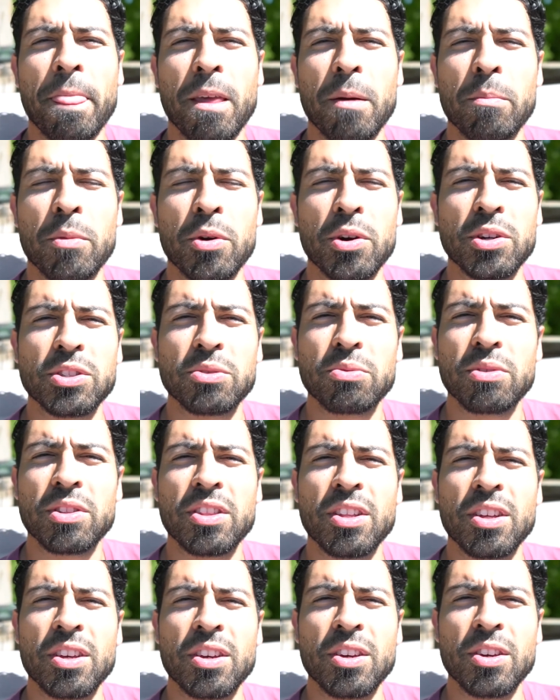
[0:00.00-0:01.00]
merged
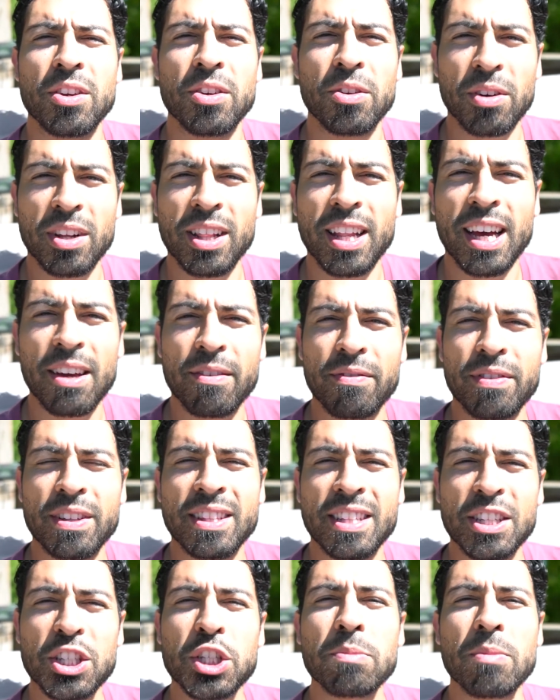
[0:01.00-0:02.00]
with your life
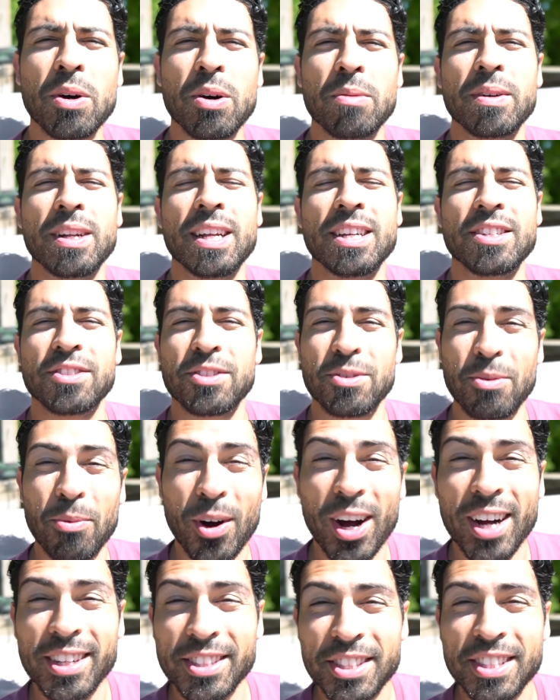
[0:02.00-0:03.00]
in this moment as you're
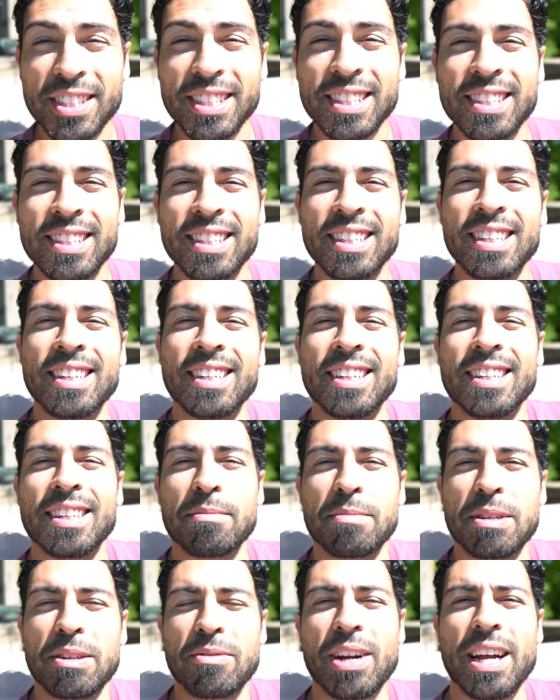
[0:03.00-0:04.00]
watching
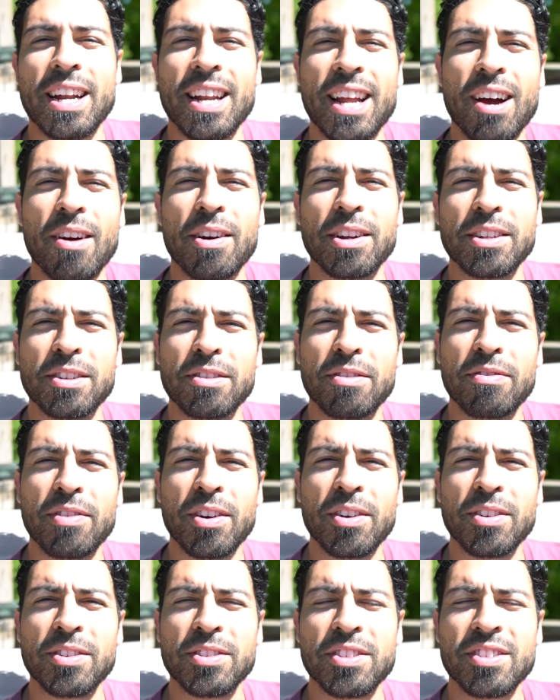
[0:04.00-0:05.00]
me right now on your
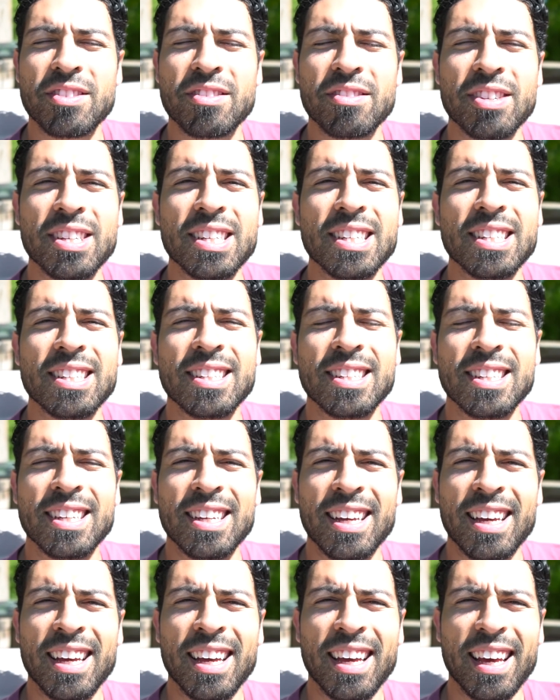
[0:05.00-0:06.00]
phone or screen.
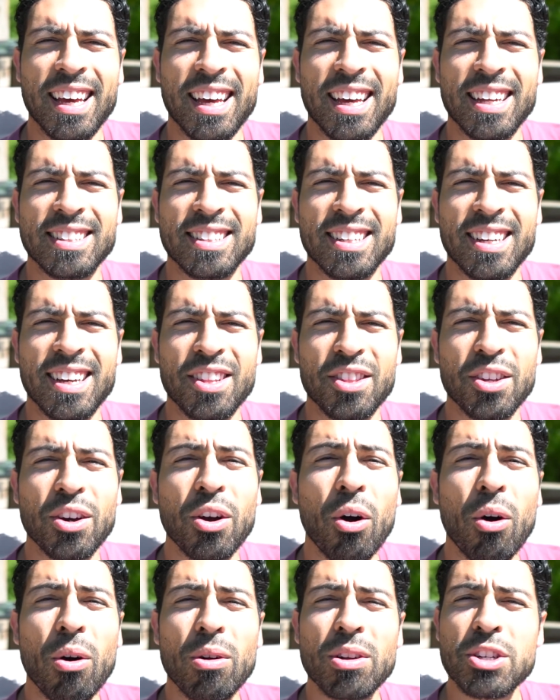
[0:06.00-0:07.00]
And uh, the
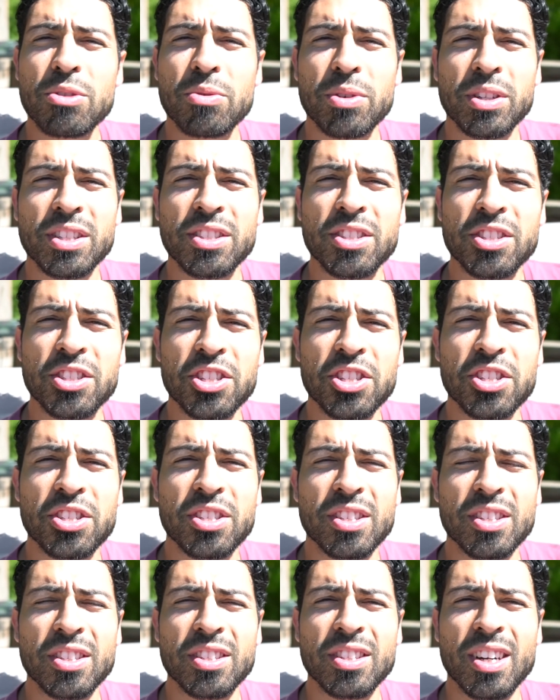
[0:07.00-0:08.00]
goal is really to
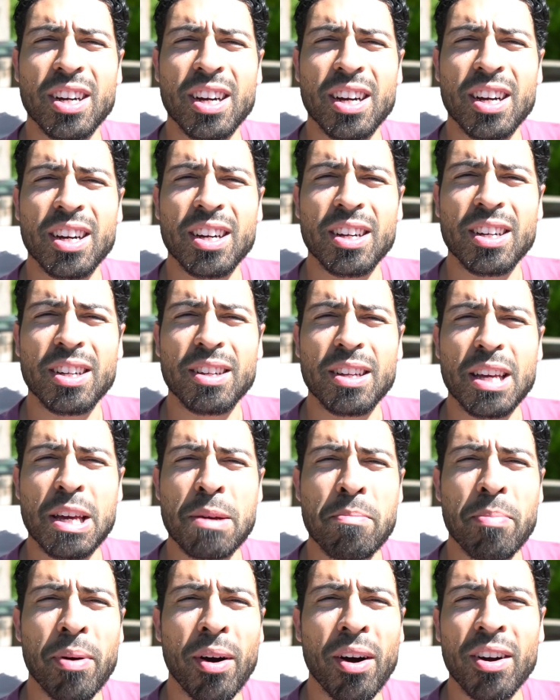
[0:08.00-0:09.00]
just uh,
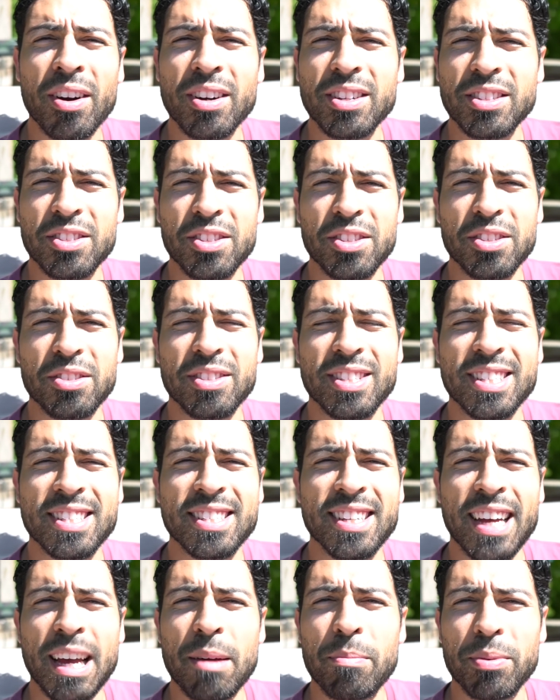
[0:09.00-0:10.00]
impart to you,
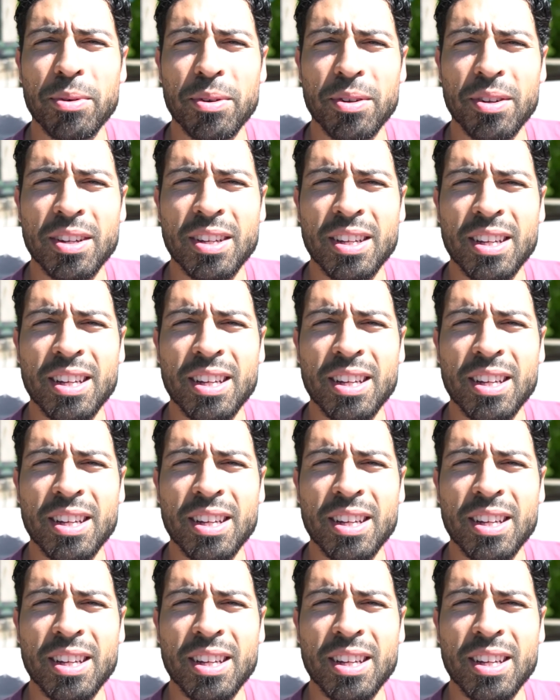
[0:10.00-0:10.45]
disciple